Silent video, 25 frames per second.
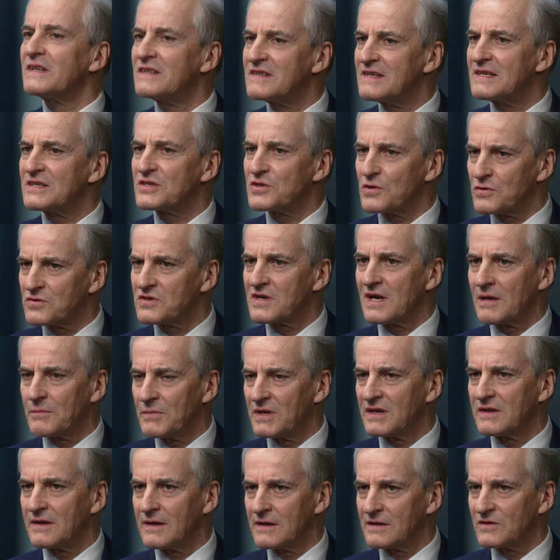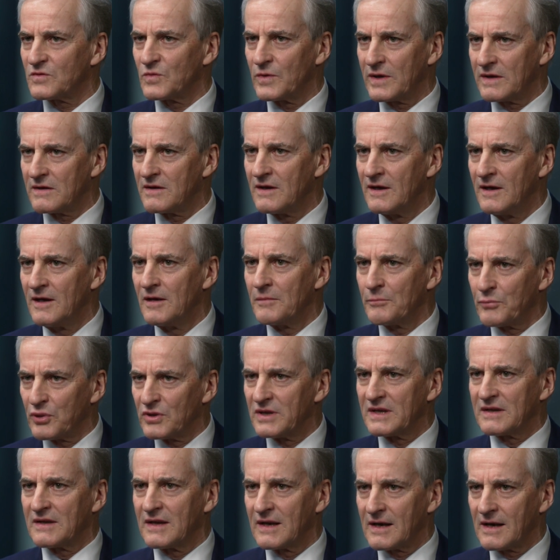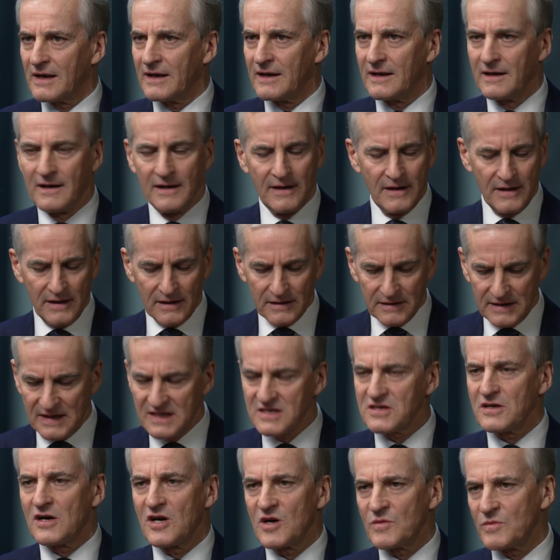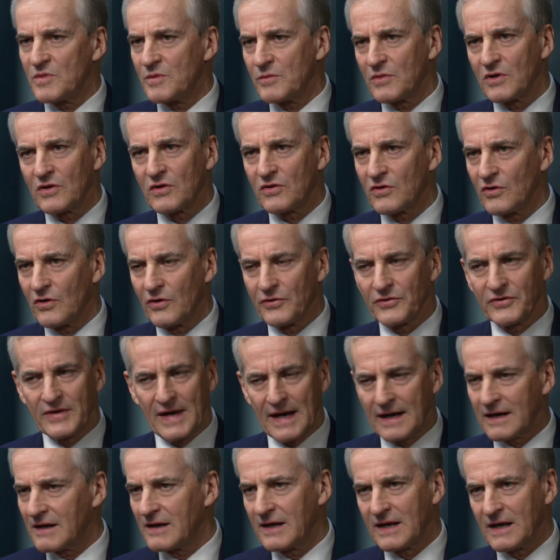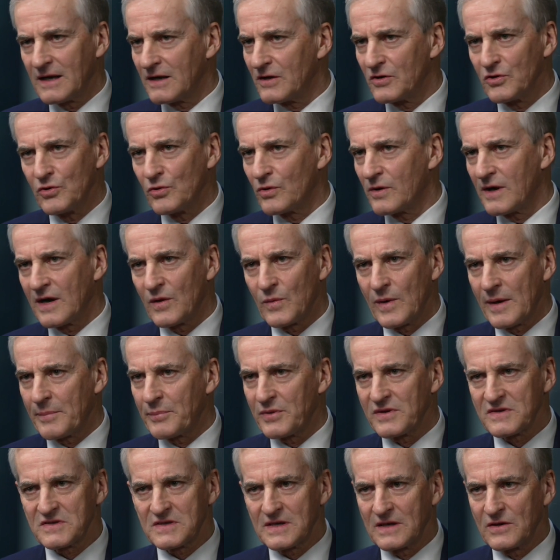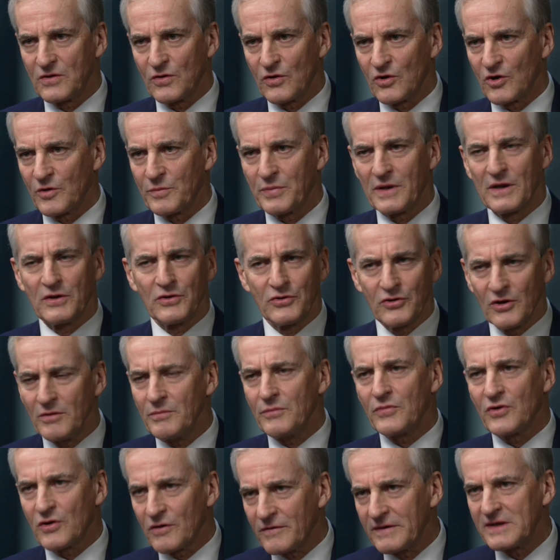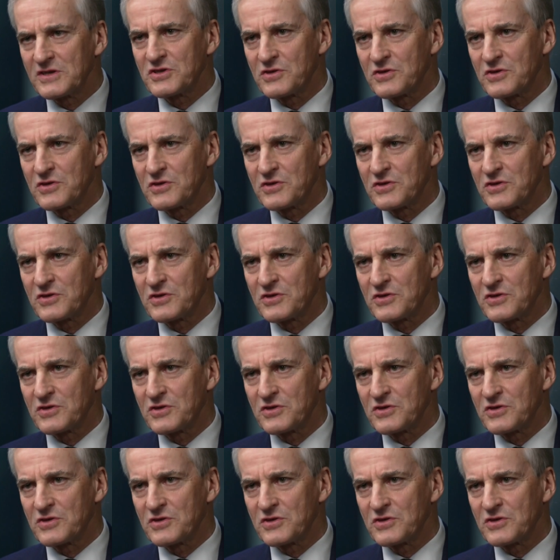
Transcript: these issues can be dealt with politically. Disarmament on tactical nuclear weapons in Europe, a number of